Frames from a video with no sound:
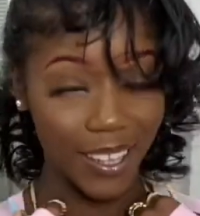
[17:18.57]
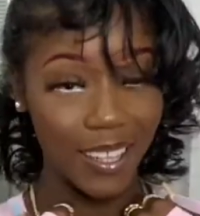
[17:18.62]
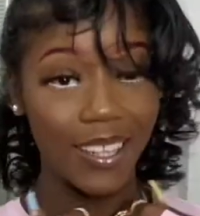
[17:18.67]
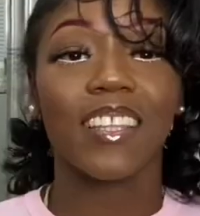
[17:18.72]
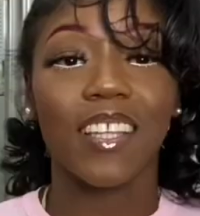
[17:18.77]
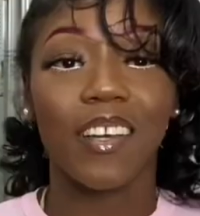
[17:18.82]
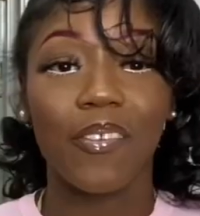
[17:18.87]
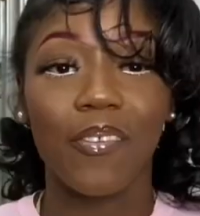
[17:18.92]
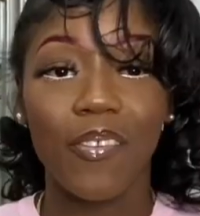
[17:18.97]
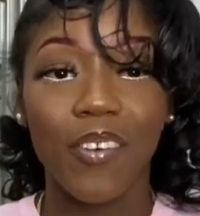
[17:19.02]

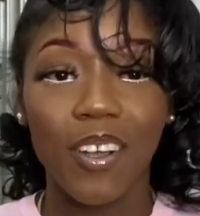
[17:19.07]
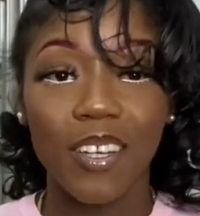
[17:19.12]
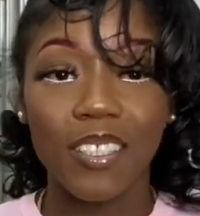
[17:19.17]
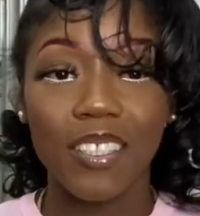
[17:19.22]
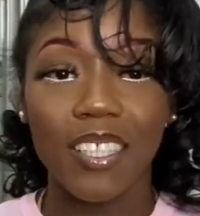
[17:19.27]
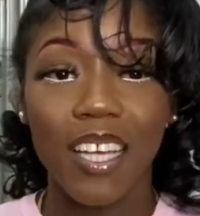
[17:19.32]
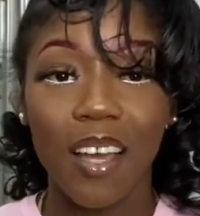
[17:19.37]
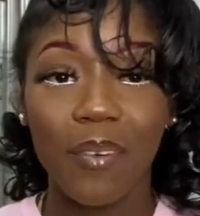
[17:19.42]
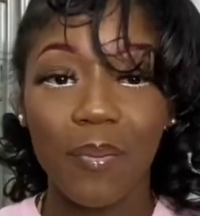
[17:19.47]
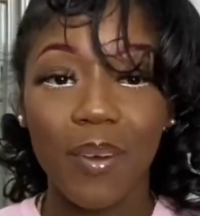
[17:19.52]
The first
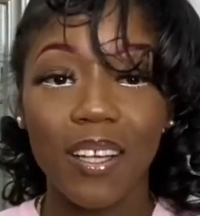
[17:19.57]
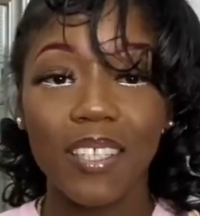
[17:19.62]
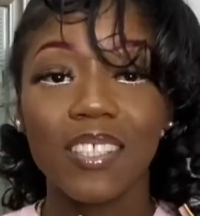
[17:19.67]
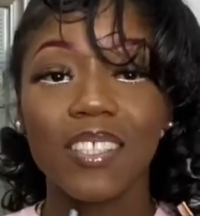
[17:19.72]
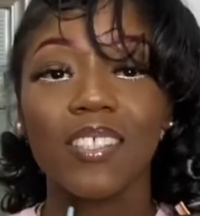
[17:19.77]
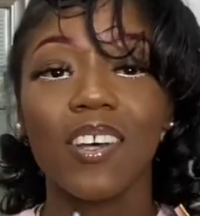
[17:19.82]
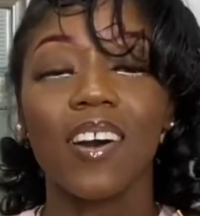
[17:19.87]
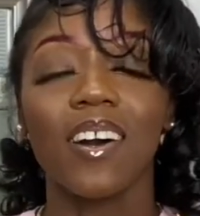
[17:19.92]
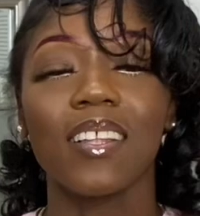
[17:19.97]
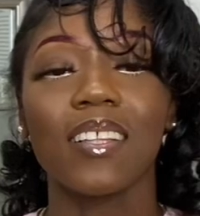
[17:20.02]
time I
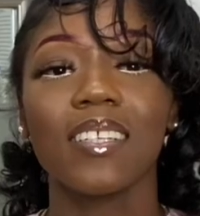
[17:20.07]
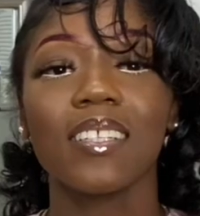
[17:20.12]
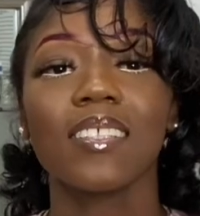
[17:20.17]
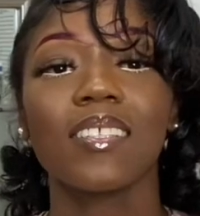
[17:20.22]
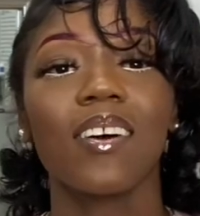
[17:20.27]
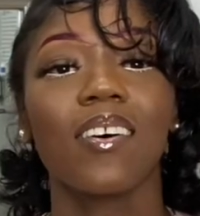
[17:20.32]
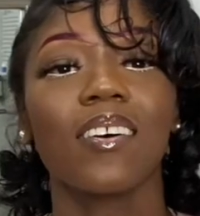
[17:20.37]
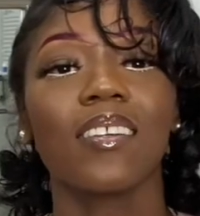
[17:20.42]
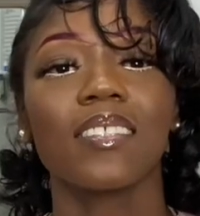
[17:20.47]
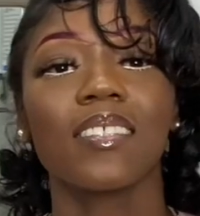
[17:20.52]
saw this
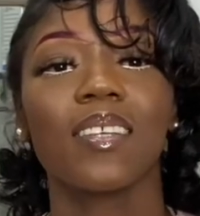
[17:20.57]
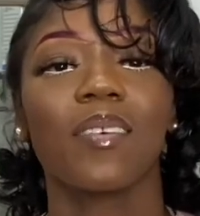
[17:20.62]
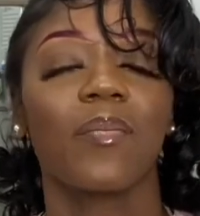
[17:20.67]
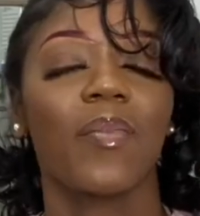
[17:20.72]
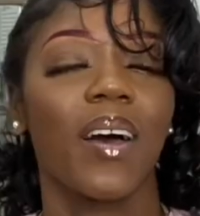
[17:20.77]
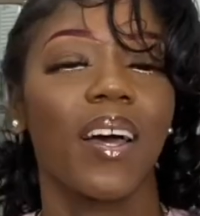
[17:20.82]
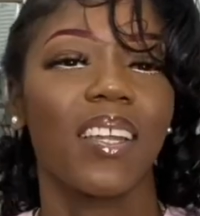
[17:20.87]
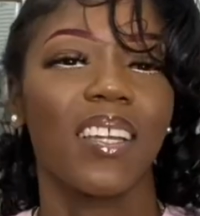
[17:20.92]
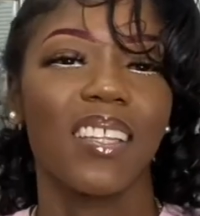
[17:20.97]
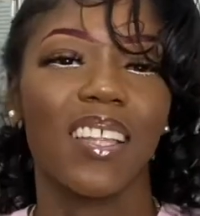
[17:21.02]
on
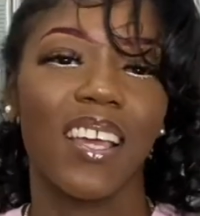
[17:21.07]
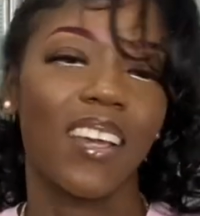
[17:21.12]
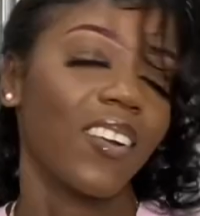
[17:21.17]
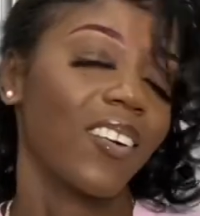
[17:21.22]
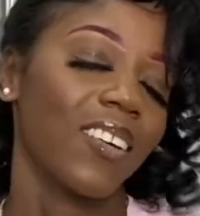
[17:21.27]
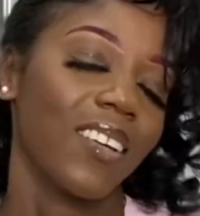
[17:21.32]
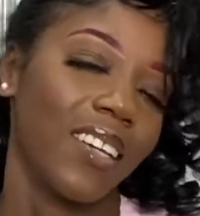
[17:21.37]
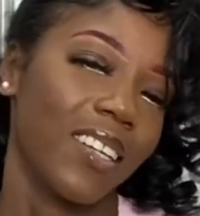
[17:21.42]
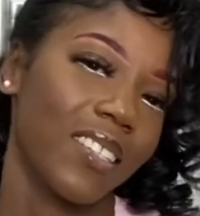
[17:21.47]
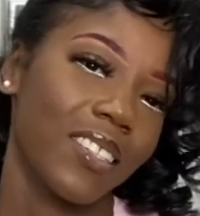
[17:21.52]
somebody, like
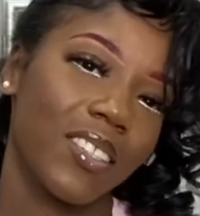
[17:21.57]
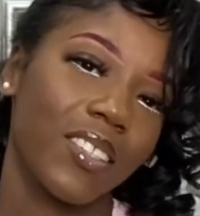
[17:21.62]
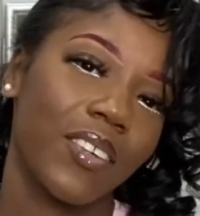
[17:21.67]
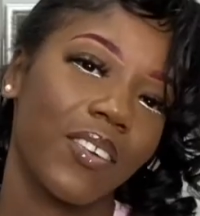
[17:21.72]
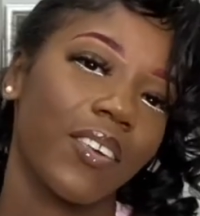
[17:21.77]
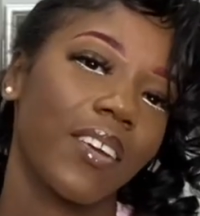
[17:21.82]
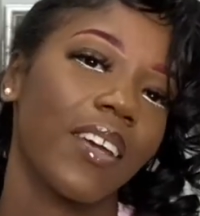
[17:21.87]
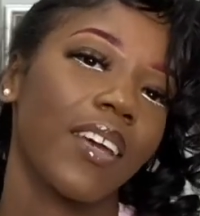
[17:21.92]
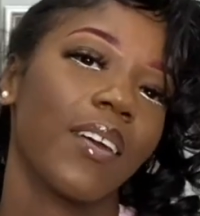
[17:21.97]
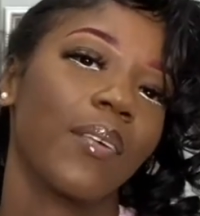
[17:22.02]
on
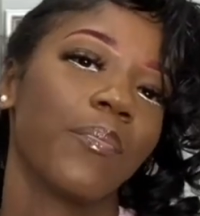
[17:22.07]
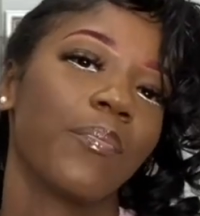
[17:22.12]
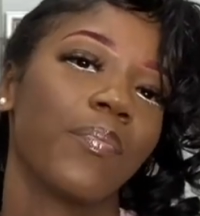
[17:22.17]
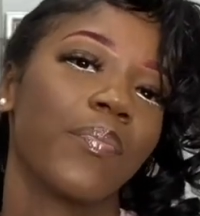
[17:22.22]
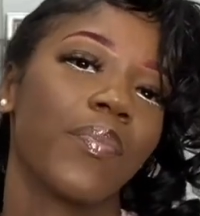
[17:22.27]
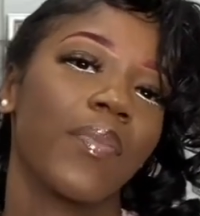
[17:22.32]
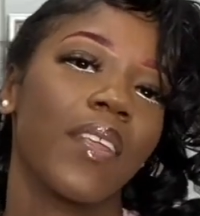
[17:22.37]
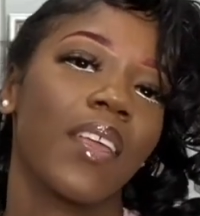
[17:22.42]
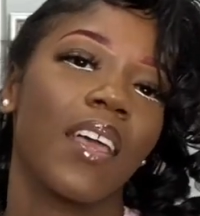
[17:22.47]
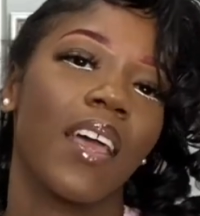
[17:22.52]
Instagram,
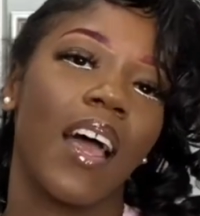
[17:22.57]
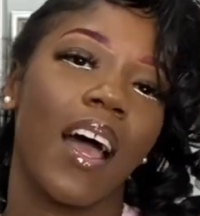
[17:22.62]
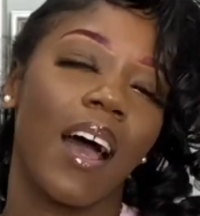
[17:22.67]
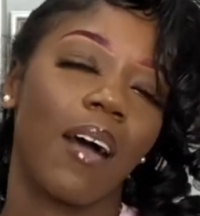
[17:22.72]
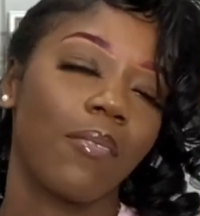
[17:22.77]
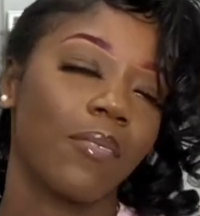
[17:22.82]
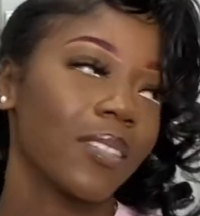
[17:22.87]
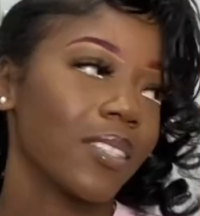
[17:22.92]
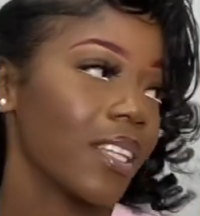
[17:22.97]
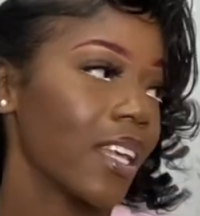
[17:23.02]

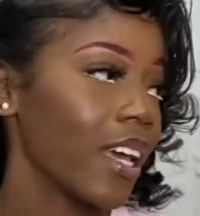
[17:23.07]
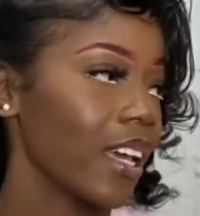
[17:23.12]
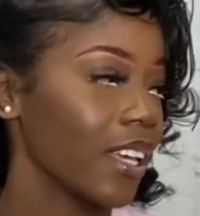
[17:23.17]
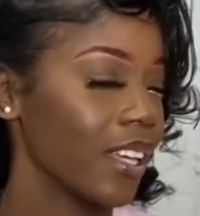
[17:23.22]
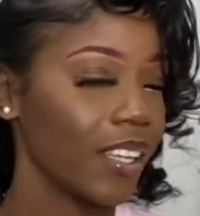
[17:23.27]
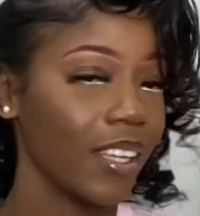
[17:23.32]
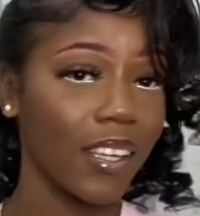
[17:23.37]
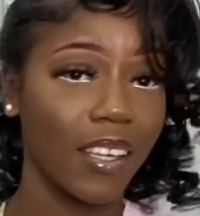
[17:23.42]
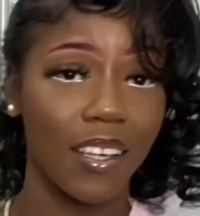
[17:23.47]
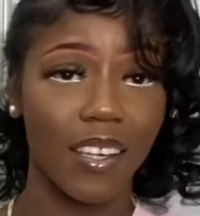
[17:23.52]
I was like,
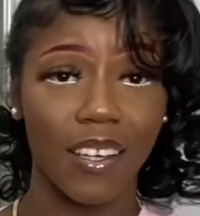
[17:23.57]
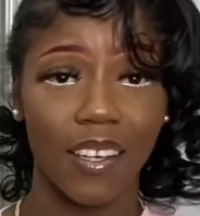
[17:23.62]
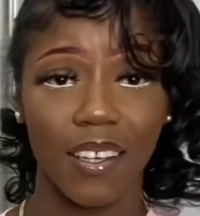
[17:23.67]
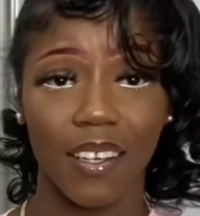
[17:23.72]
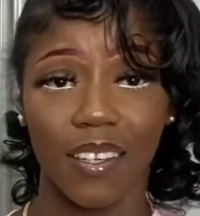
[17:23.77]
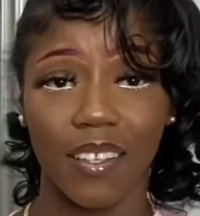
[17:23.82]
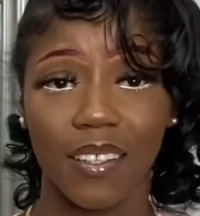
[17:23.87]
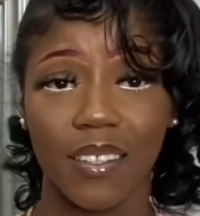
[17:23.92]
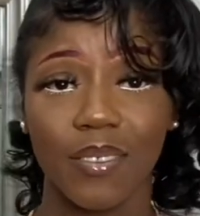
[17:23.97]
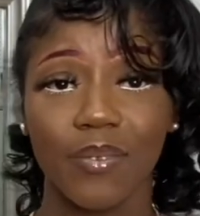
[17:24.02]

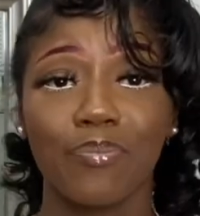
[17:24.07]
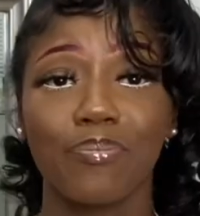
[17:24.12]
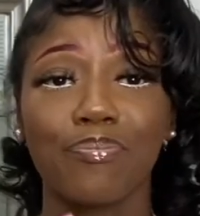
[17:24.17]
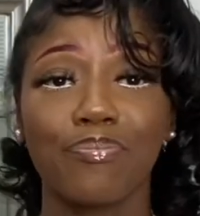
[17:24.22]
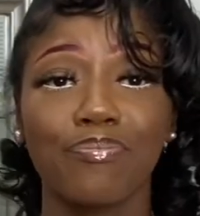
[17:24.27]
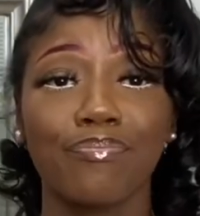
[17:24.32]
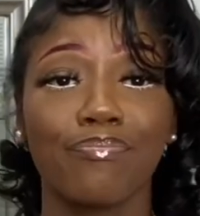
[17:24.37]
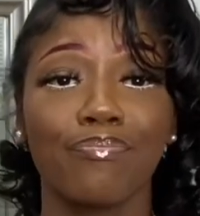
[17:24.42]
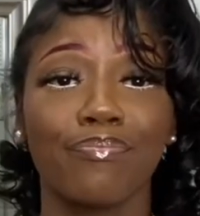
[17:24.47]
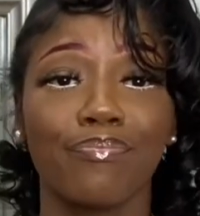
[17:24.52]
yeah,
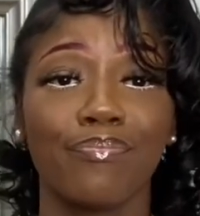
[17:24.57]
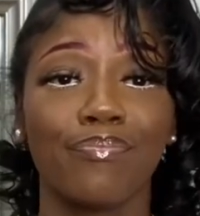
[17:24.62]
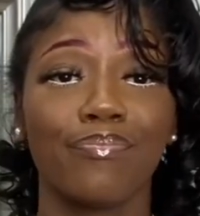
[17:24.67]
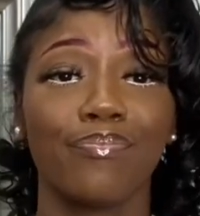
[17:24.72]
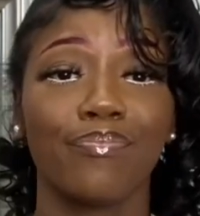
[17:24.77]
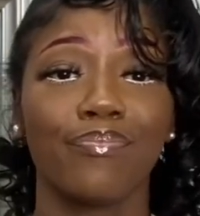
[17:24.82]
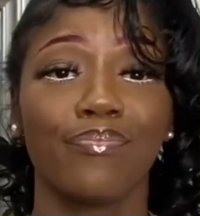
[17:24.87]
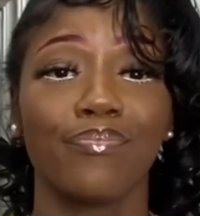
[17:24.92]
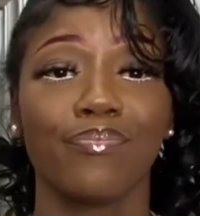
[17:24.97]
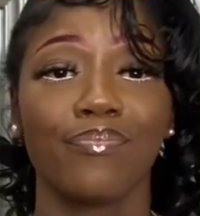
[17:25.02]

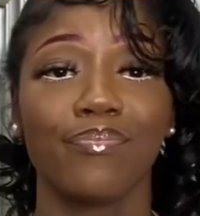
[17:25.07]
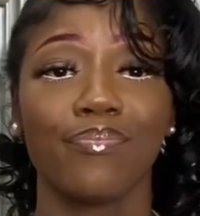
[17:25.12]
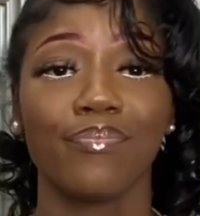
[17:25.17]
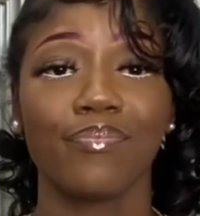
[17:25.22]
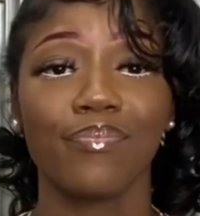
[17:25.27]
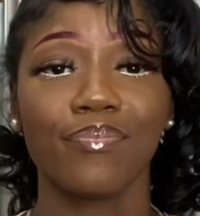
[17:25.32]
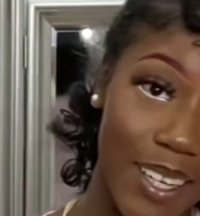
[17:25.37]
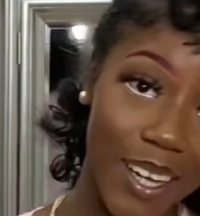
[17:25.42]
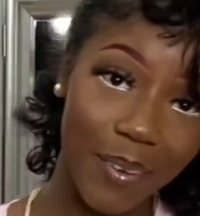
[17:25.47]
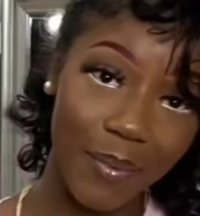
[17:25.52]
mm-hmm.
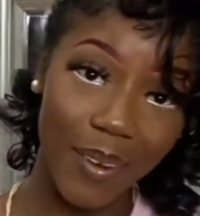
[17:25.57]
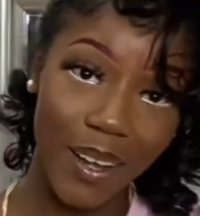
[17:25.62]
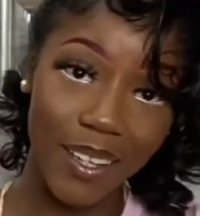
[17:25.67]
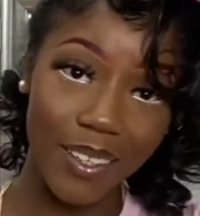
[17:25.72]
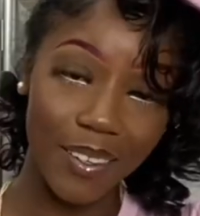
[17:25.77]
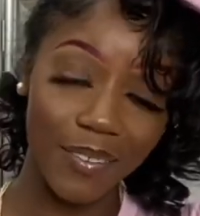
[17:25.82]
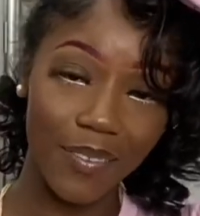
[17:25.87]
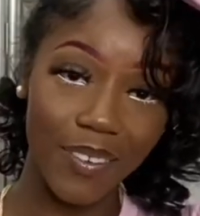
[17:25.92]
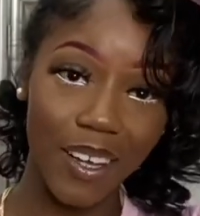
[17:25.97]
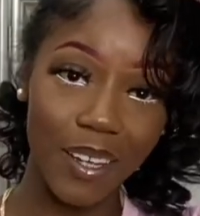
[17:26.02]
I'm gonna have
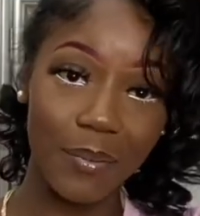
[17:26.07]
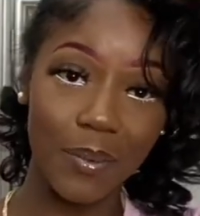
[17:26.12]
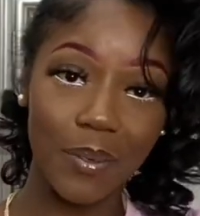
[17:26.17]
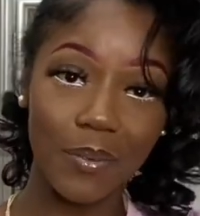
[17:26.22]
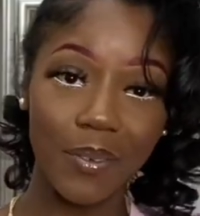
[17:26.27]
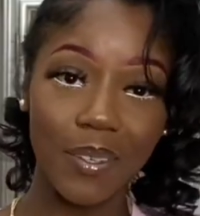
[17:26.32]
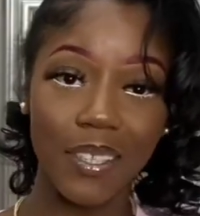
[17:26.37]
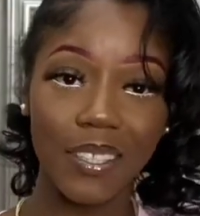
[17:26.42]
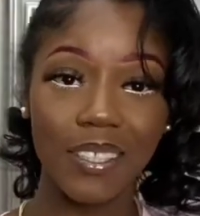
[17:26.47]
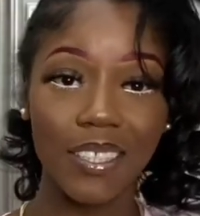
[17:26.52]
to find me
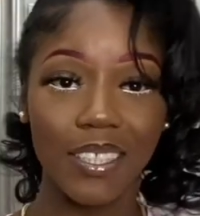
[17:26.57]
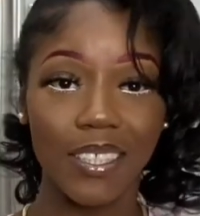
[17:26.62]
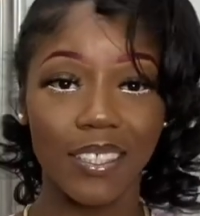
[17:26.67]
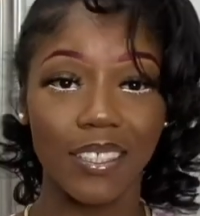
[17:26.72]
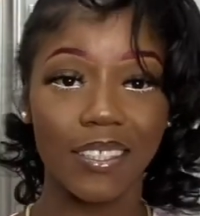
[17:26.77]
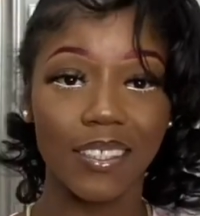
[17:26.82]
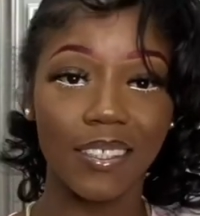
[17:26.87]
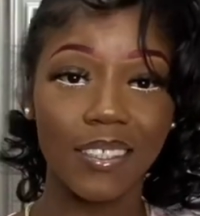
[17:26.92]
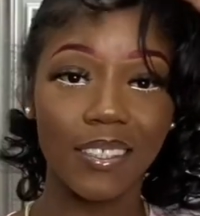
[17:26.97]
one of these.